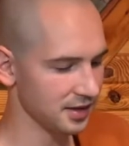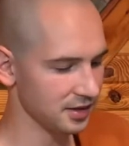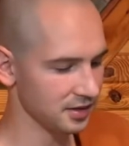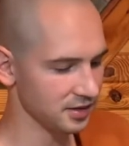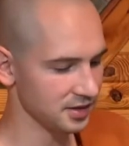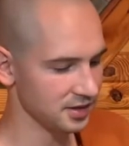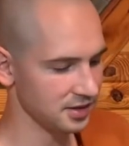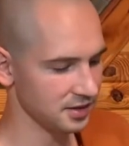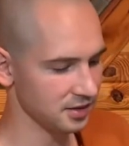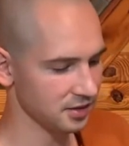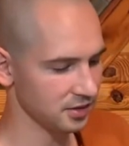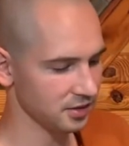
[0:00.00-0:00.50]
and
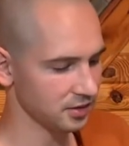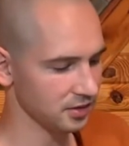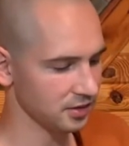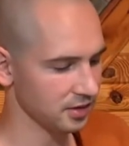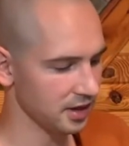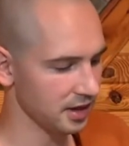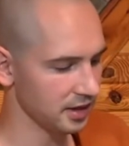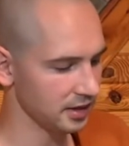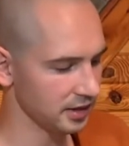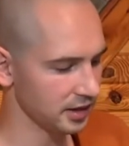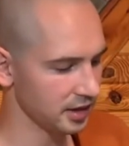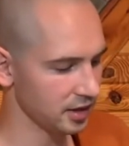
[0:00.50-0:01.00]
there's
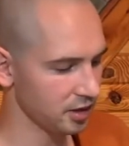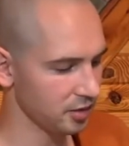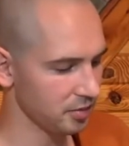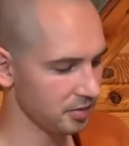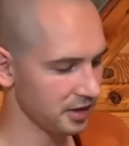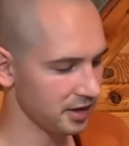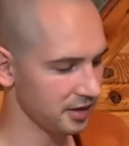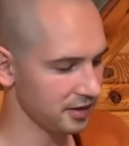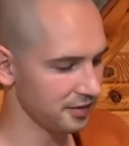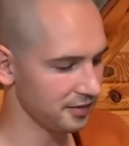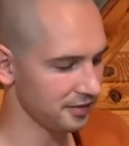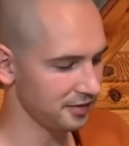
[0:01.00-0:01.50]
still a little
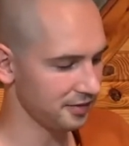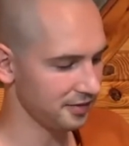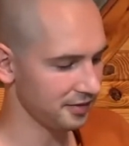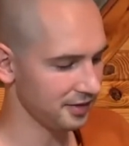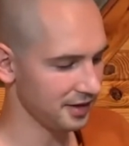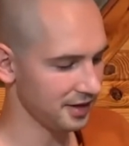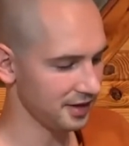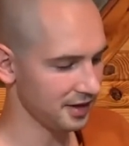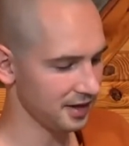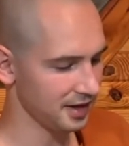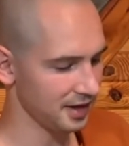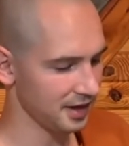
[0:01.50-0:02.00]
bit of
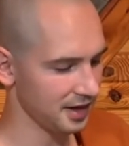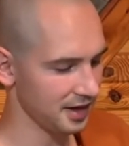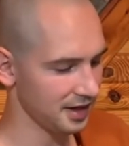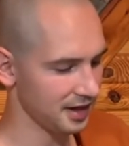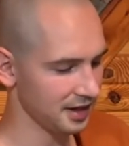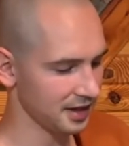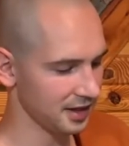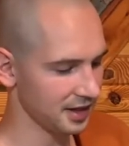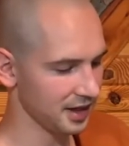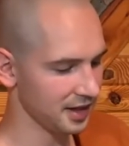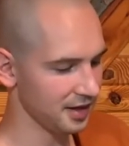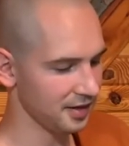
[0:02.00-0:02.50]

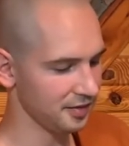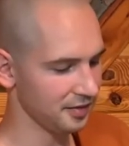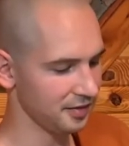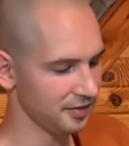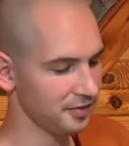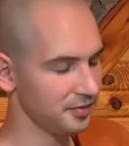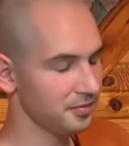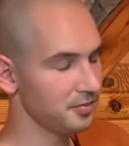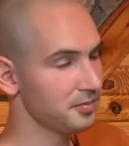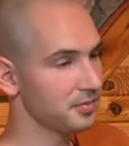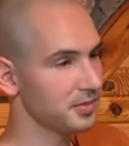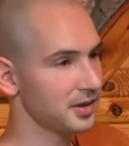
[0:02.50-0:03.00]
kind of
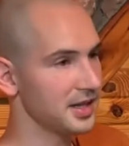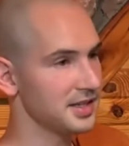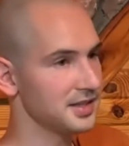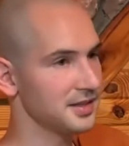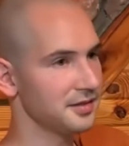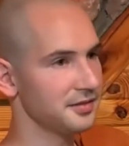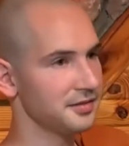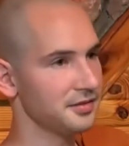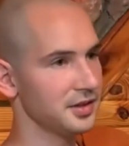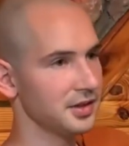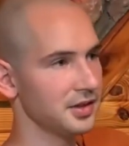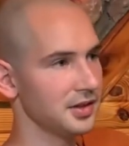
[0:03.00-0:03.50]

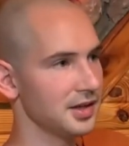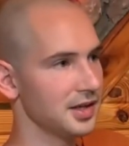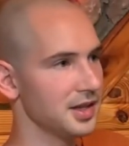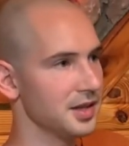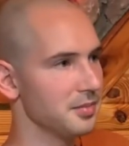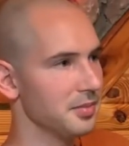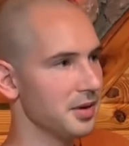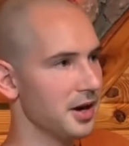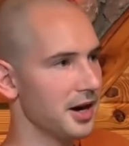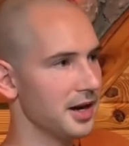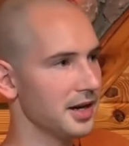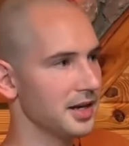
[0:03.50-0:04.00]
pleasant feeling in
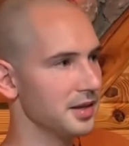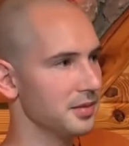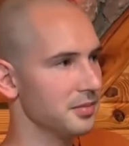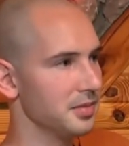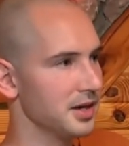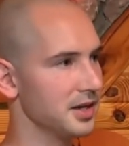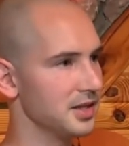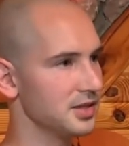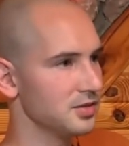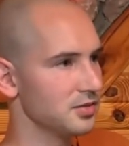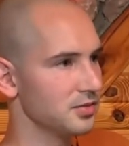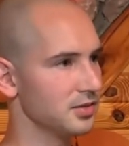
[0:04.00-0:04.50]
the body,
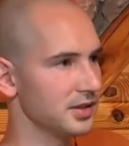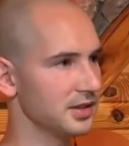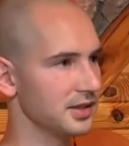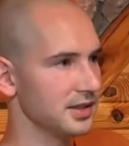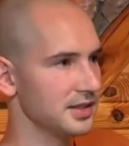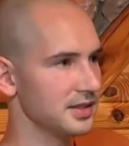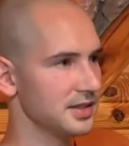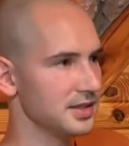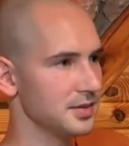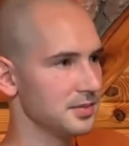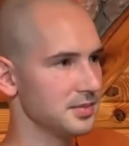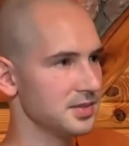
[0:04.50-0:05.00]
but it's
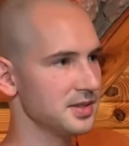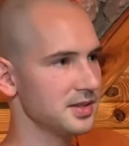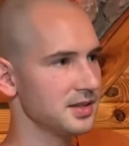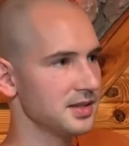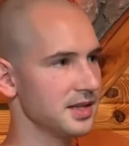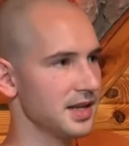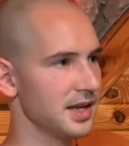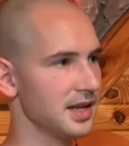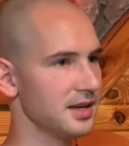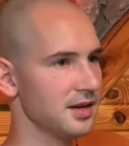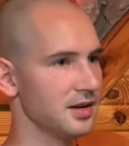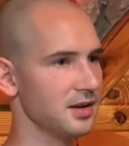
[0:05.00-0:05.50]
really
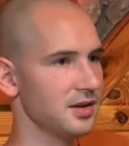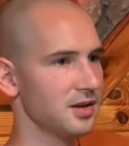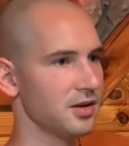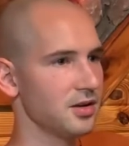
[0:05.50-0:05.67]
that